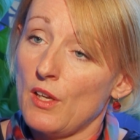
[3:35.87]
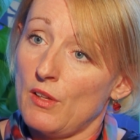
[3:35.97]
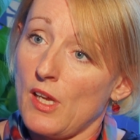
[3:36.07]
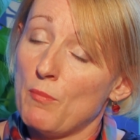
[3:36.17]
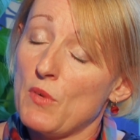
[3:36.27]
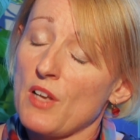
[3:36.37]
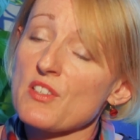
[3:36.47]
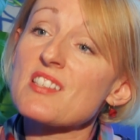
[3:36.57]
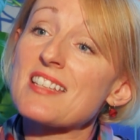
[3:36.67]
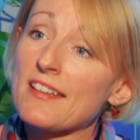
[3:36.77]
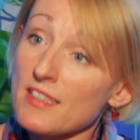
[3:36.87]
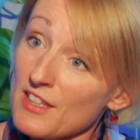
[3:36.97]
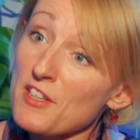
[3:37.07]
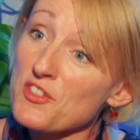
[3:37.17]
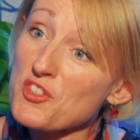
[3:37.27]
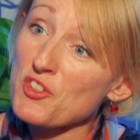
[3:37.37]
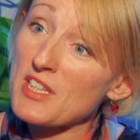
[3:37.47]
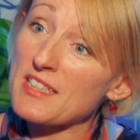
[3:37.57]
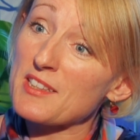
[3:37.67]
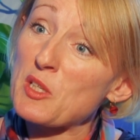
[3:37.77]
understanding the
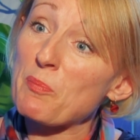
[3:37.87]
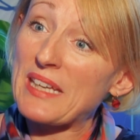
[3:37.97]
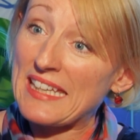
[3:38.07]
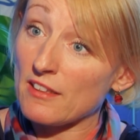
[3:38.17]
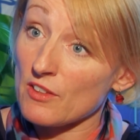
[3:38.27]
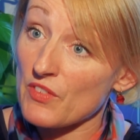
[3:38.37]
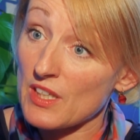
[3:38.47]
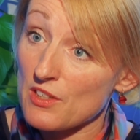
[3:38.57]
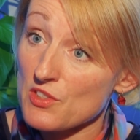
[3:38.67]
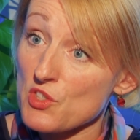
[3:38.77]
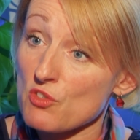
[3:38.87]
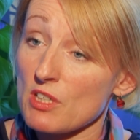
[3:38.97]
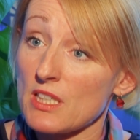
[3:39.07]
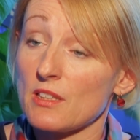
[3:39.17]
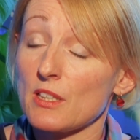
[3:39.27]
industry, the appeal of the industry,